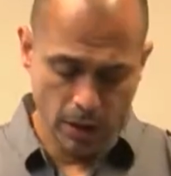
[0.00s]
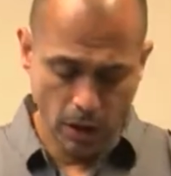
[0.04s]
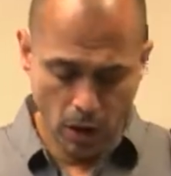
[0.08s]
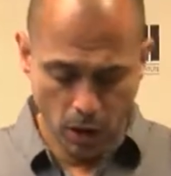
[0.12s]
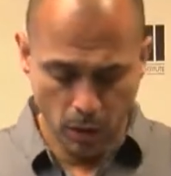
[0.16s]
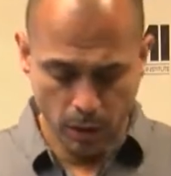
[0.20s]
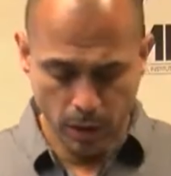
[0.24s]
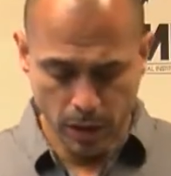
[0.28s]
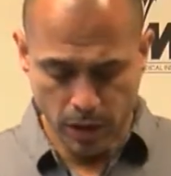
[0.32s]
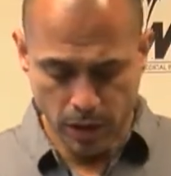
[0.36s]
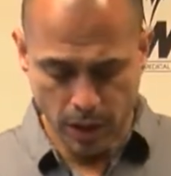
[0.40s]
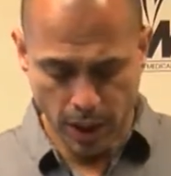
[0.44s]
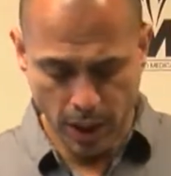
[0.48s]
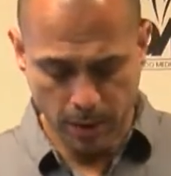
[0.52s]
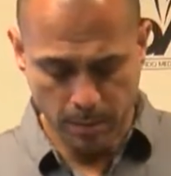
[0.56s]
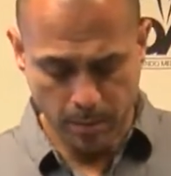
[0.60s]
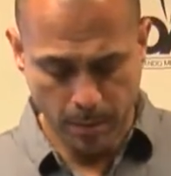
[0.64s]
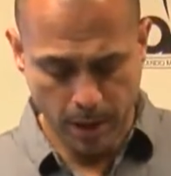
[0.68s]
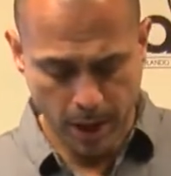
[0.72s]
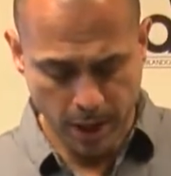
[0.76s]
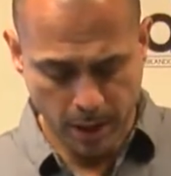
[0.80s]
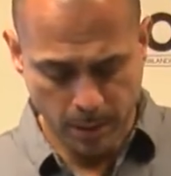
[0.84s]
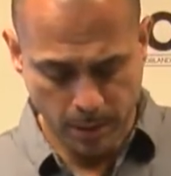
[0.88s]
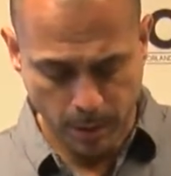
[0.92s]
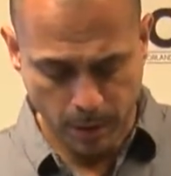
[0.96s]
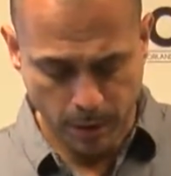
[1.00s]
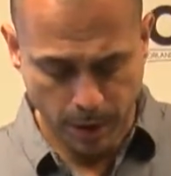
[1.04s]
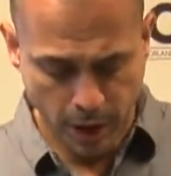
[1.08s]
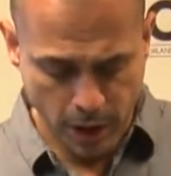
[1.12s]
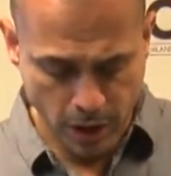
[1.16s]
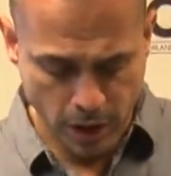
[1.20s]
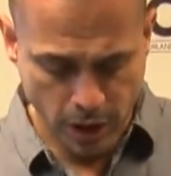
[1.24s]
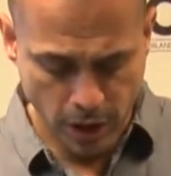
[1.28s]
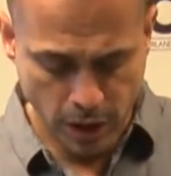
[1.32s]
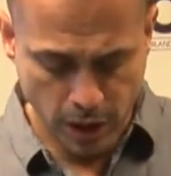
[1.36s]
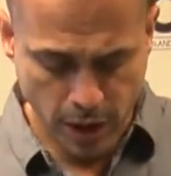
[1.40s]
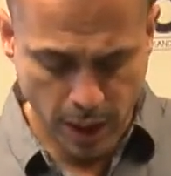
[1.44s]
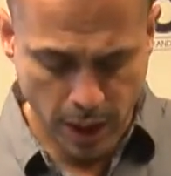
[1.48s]
always check my
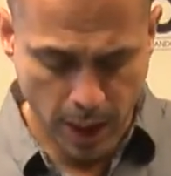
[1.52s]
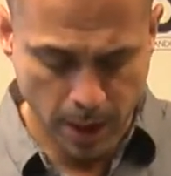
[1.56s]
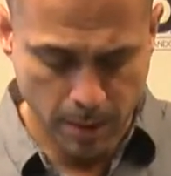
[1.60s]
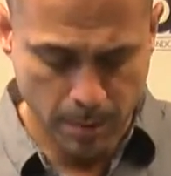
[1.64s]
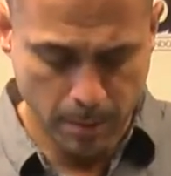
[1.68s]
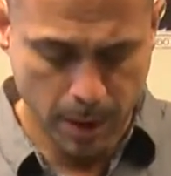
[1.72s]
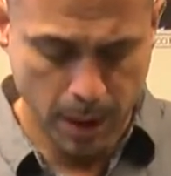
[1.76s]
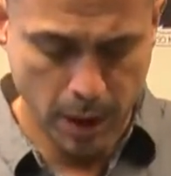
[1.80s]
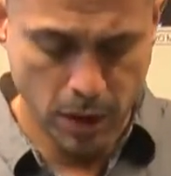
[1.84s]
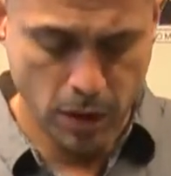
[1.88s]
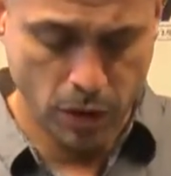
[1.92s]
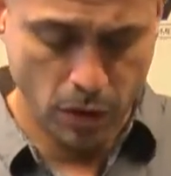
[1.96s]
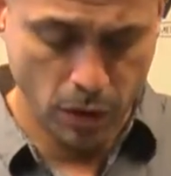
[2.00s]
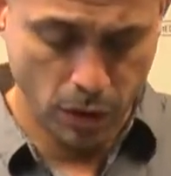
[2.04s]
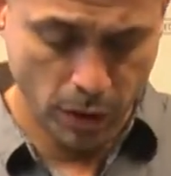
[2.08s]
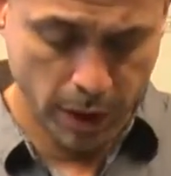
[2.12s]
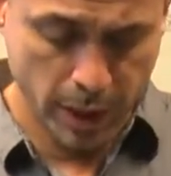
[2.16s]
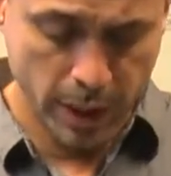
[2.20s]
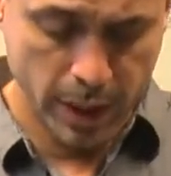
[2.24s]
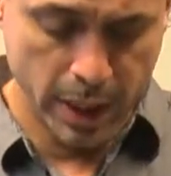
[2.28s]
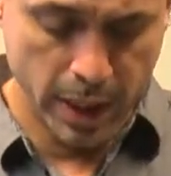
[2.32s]
expiration date, make sure it